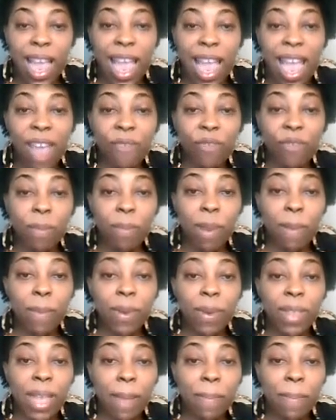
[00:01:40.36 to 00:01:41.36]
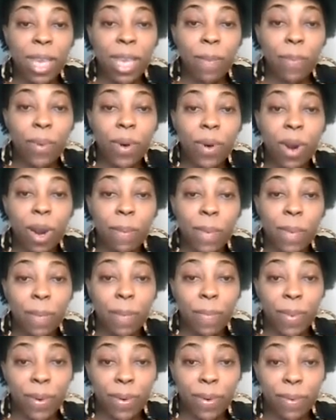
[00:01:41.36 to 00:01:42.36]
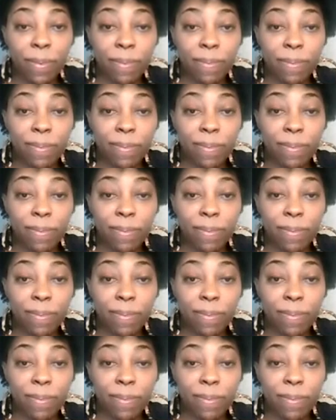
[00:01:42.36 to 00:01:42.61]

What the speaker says: and remember that people are people.